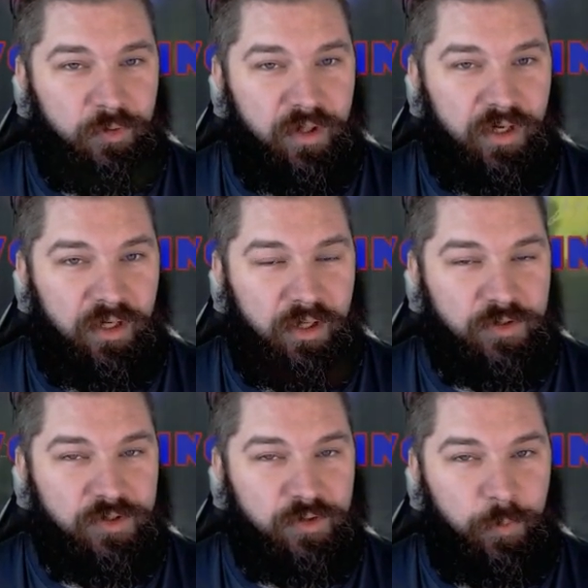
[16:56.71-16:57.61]
that
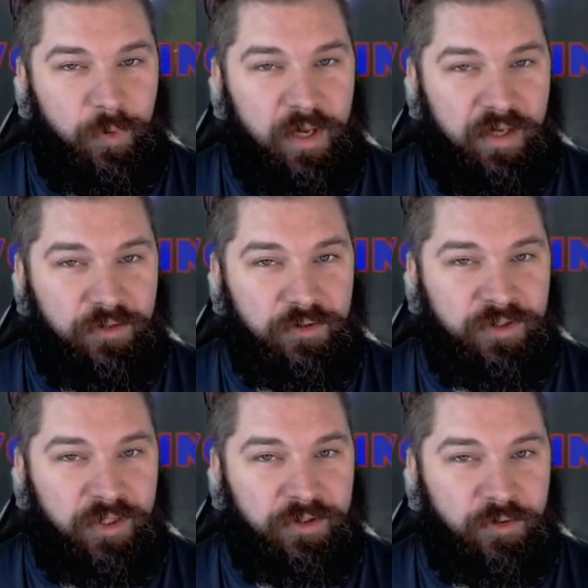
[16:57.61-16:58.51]
allows you to plan your
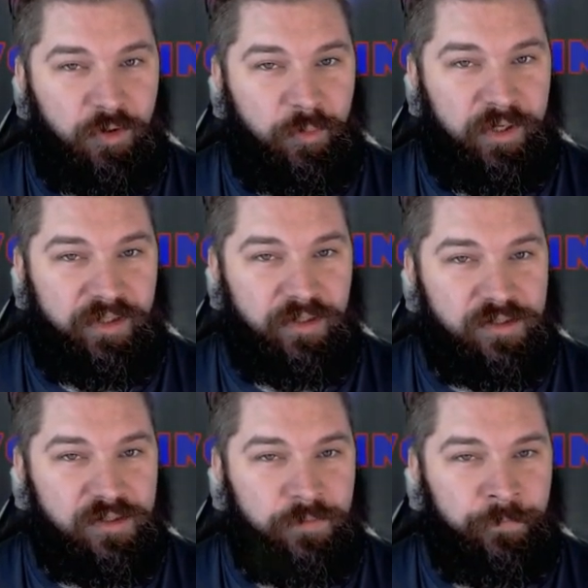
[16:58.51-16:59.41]
territory
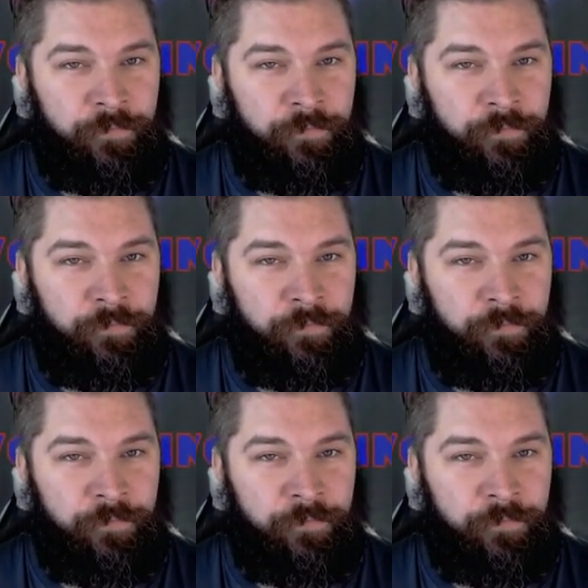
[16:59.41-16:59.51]
battles